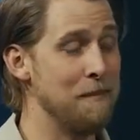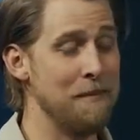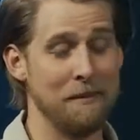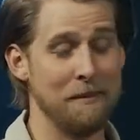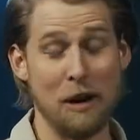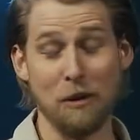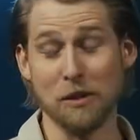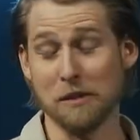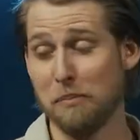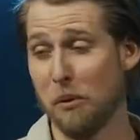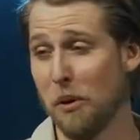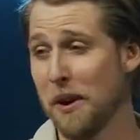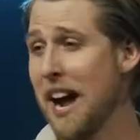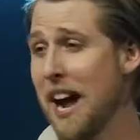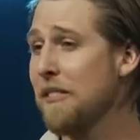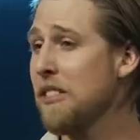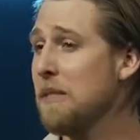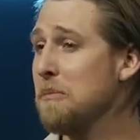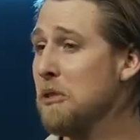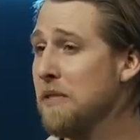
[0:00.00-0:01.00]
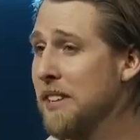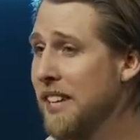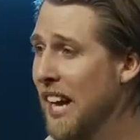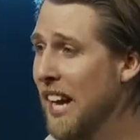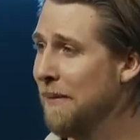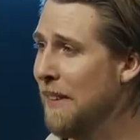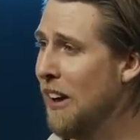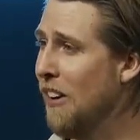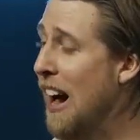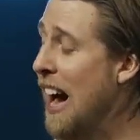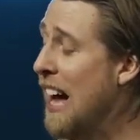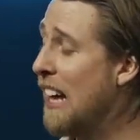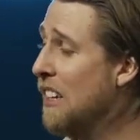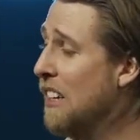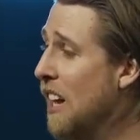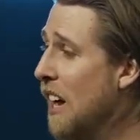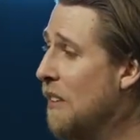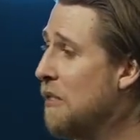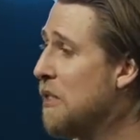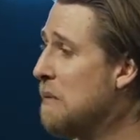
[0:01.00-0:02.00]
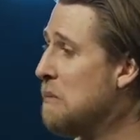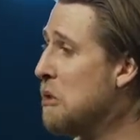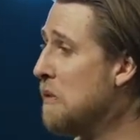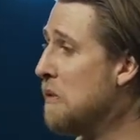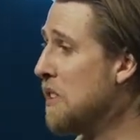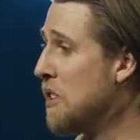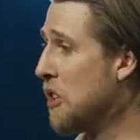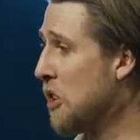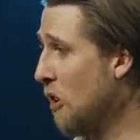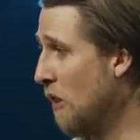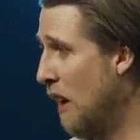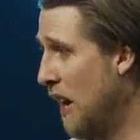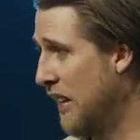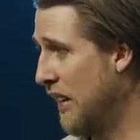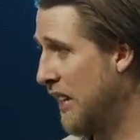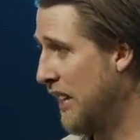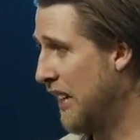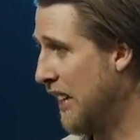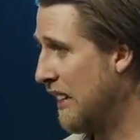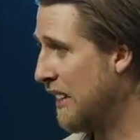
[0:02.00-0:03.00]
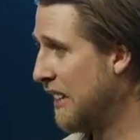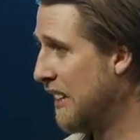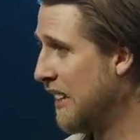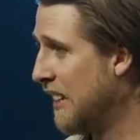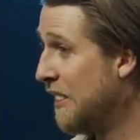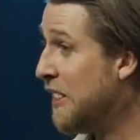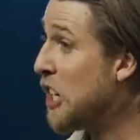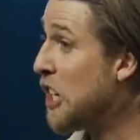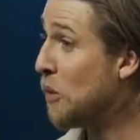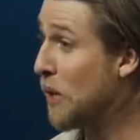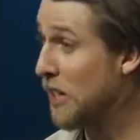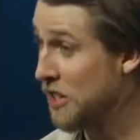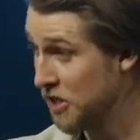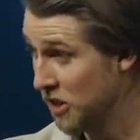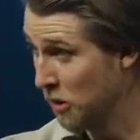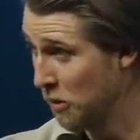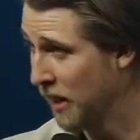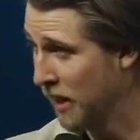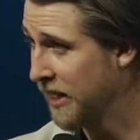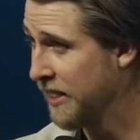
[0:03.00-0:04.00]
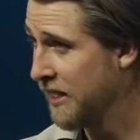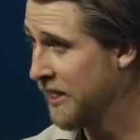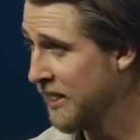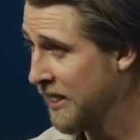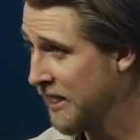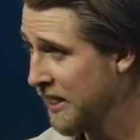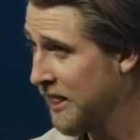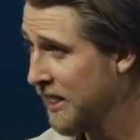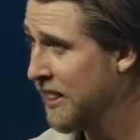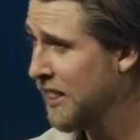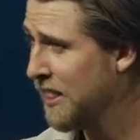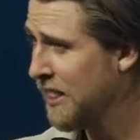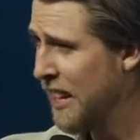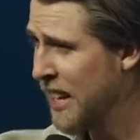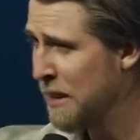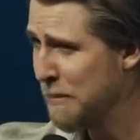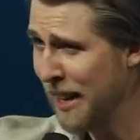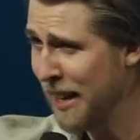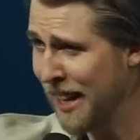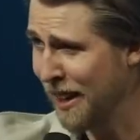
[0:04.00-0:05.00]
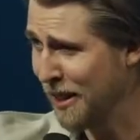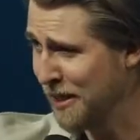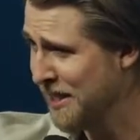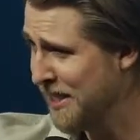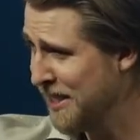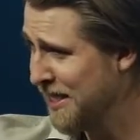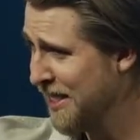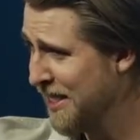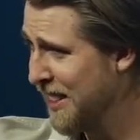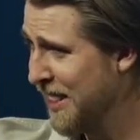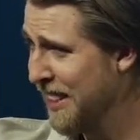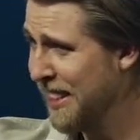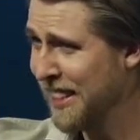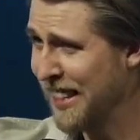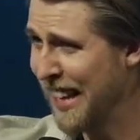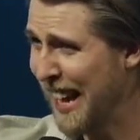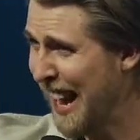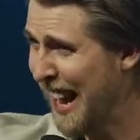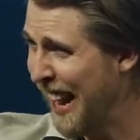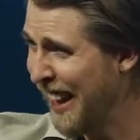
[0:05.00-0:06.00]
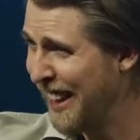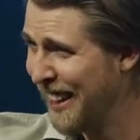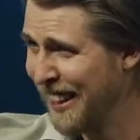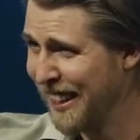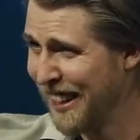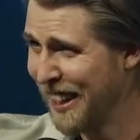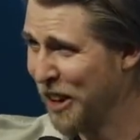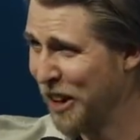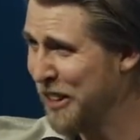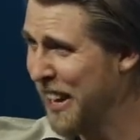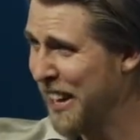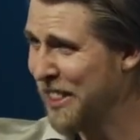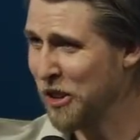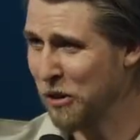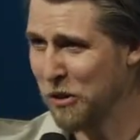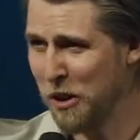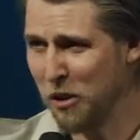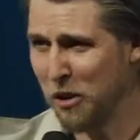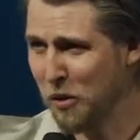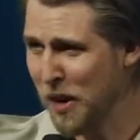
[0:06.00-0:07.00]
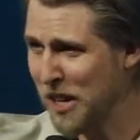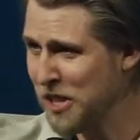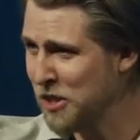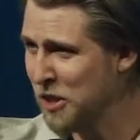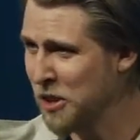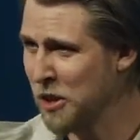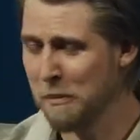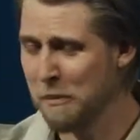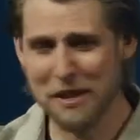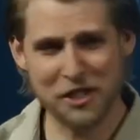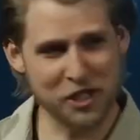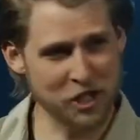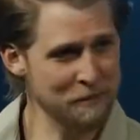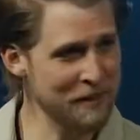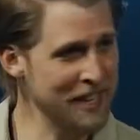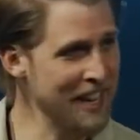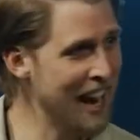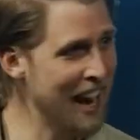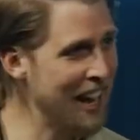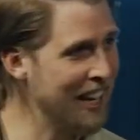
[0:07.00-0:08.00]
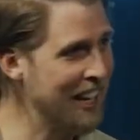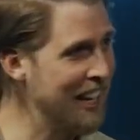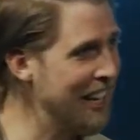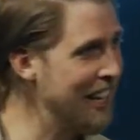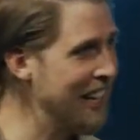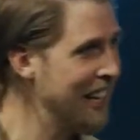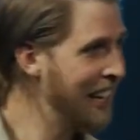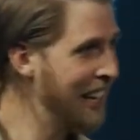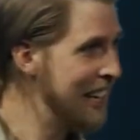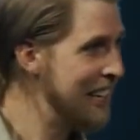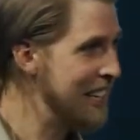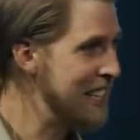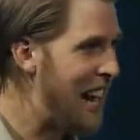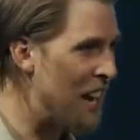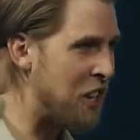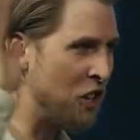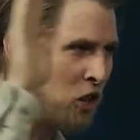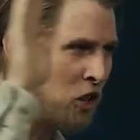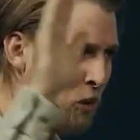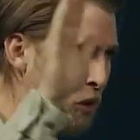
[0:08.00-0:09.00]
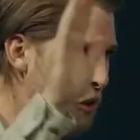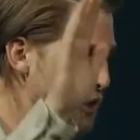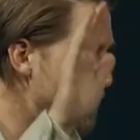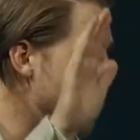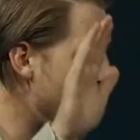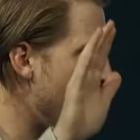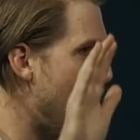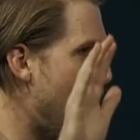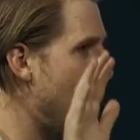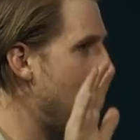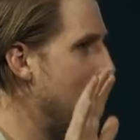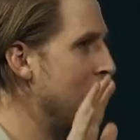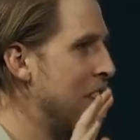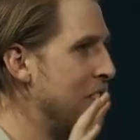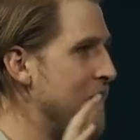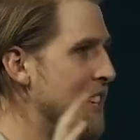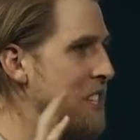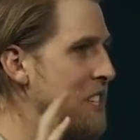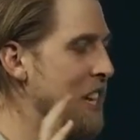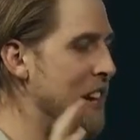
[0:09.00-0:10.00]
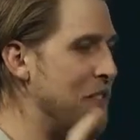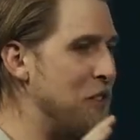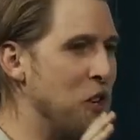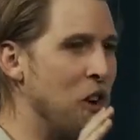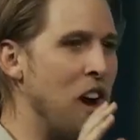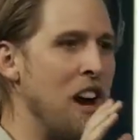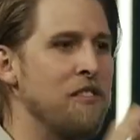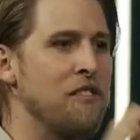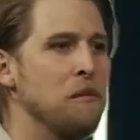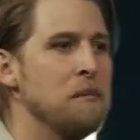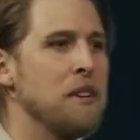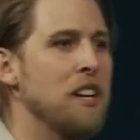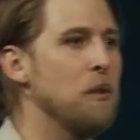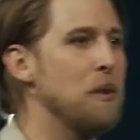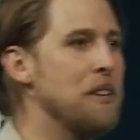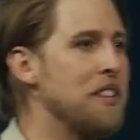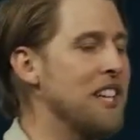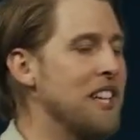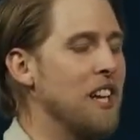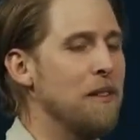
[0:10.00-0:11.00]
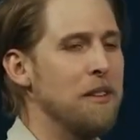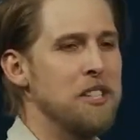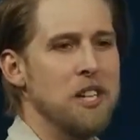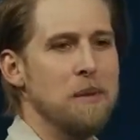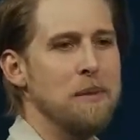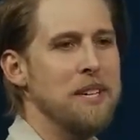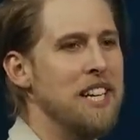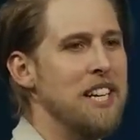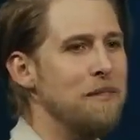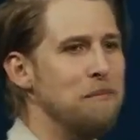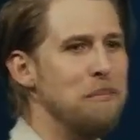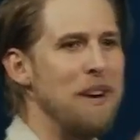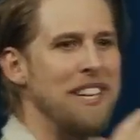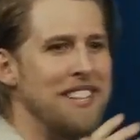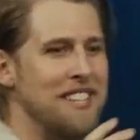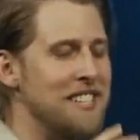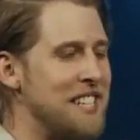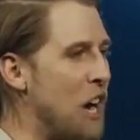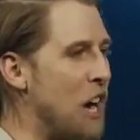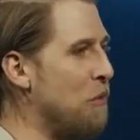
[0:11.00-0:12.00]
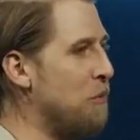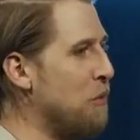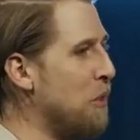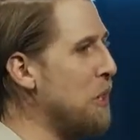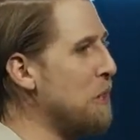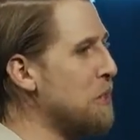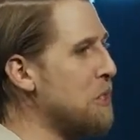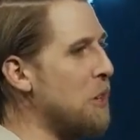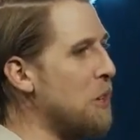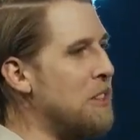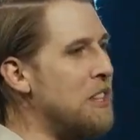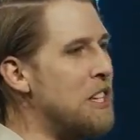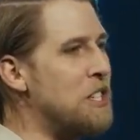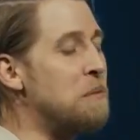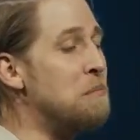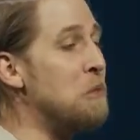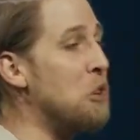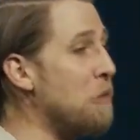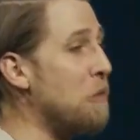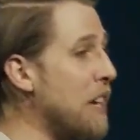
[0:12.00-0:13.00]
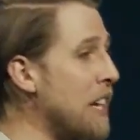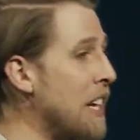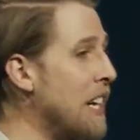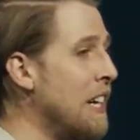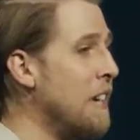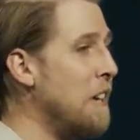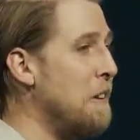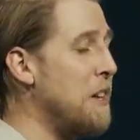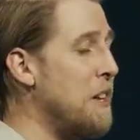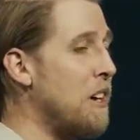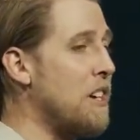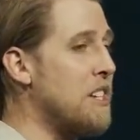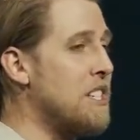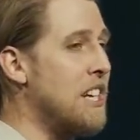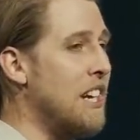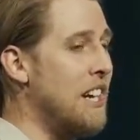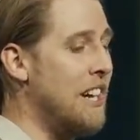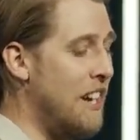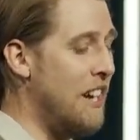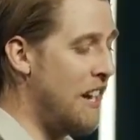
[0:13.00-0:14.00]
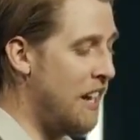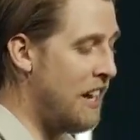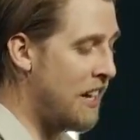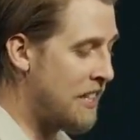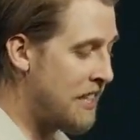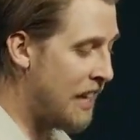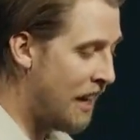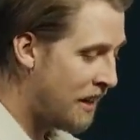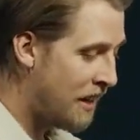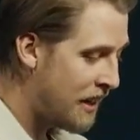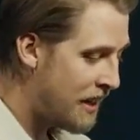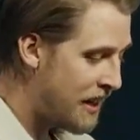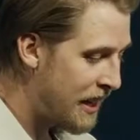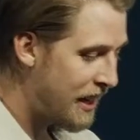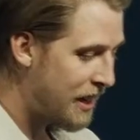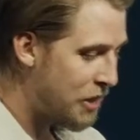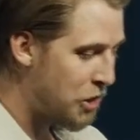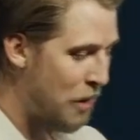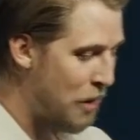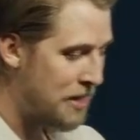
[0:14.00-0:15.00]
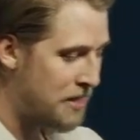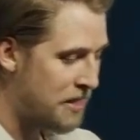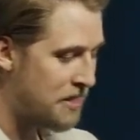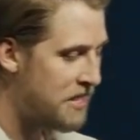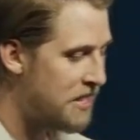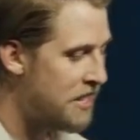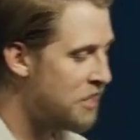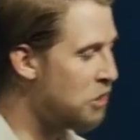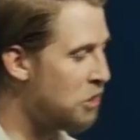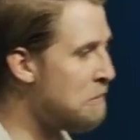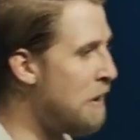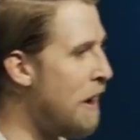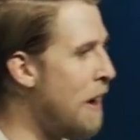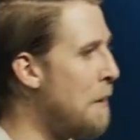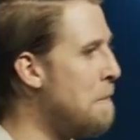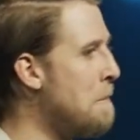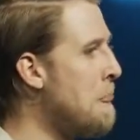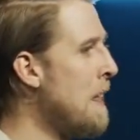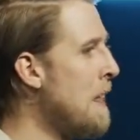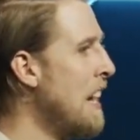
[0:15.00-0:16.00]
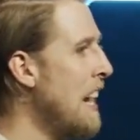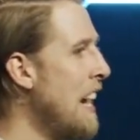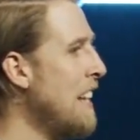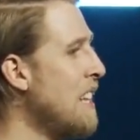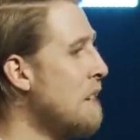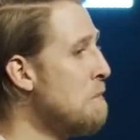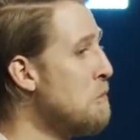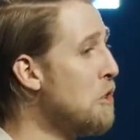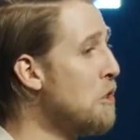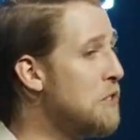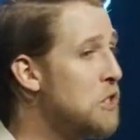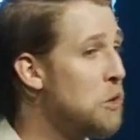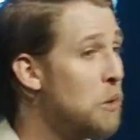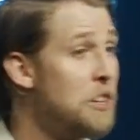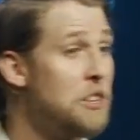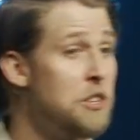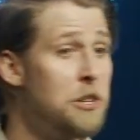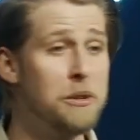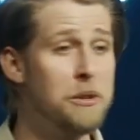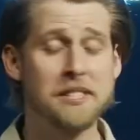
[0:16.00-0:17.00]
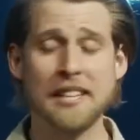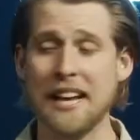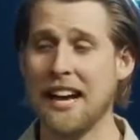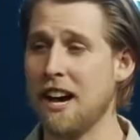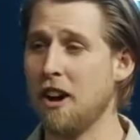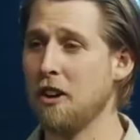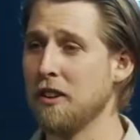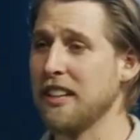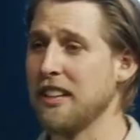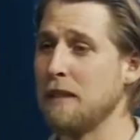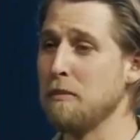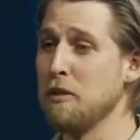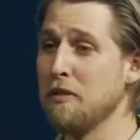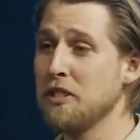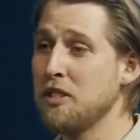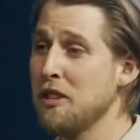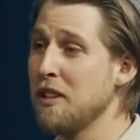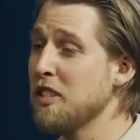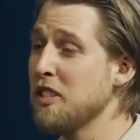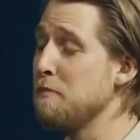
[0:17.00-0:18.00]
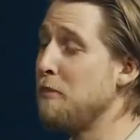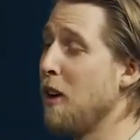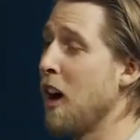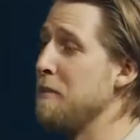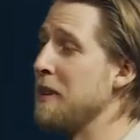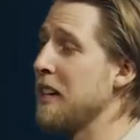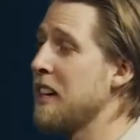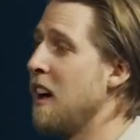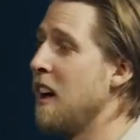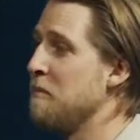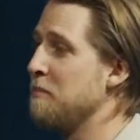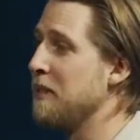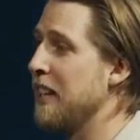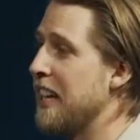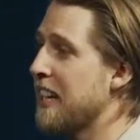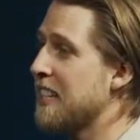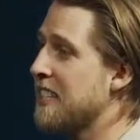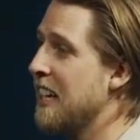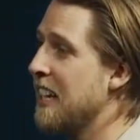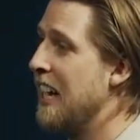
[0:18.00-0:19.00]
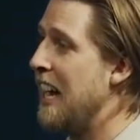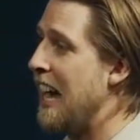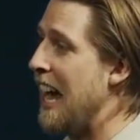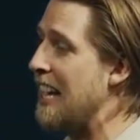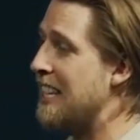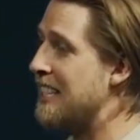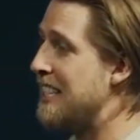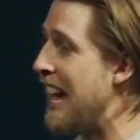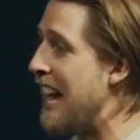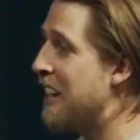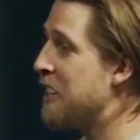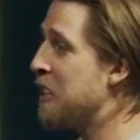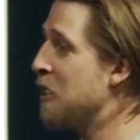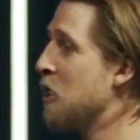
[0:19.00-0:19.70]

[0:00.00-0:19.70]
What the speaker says: was born after the movie came out, I loved the movie The Karate Kid, the original one. Anybody else? Yeah? Okay, the original, you know, Mr. Miyagi, Daniel LaRusso. This, if you're unfamiliar with it, let me break this down for you. So in this movie, there's a young kid who has a single mom, and they move to a new town, and they move into this apartment complex. And Daniel